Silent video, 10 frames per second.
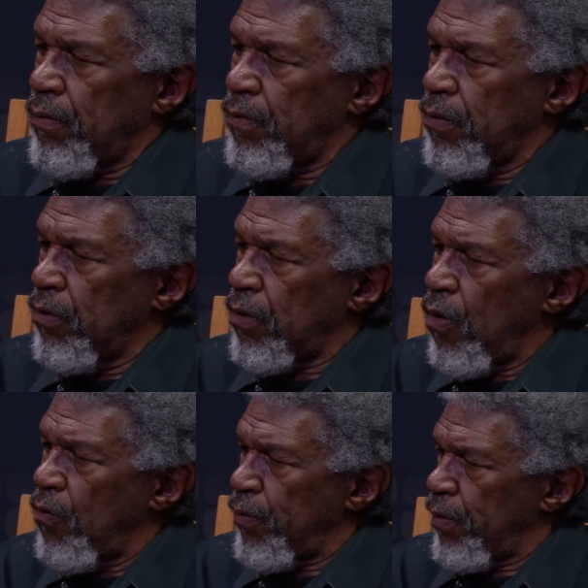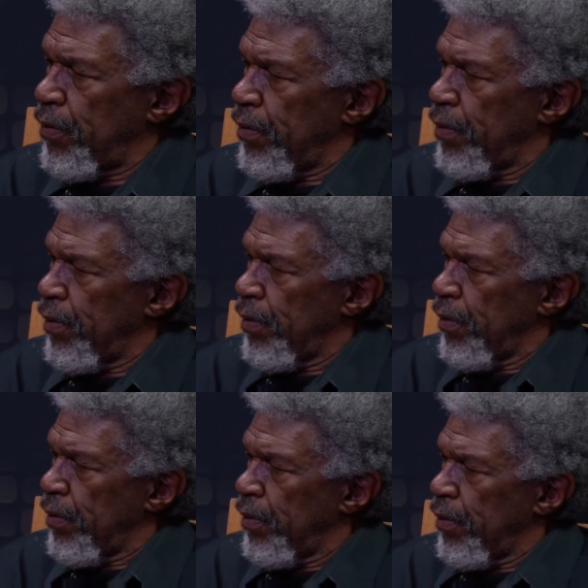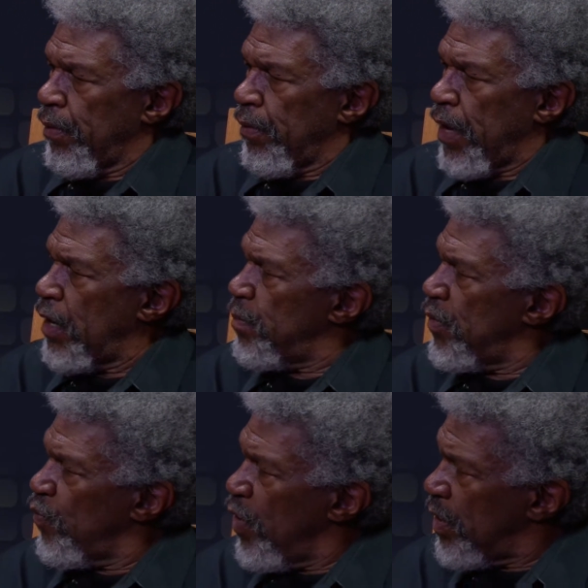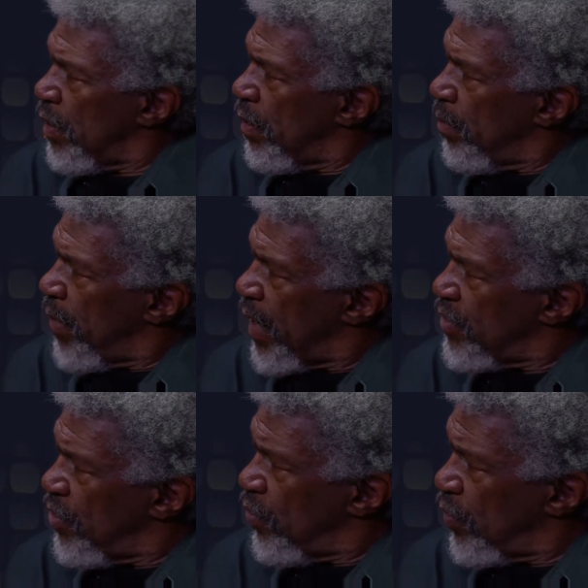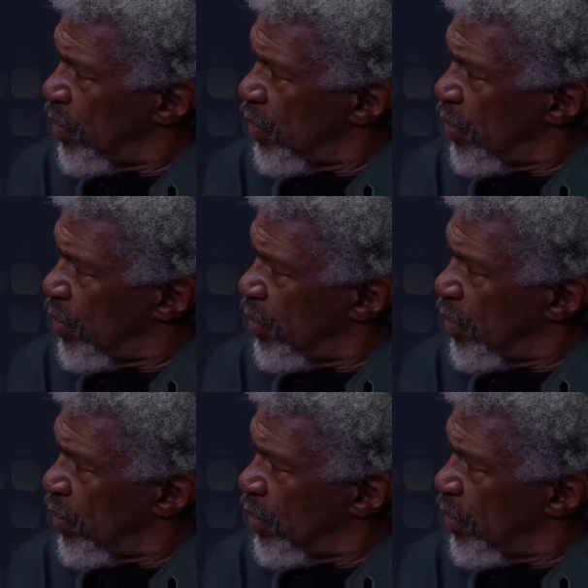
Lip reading: to look over that had been written by children,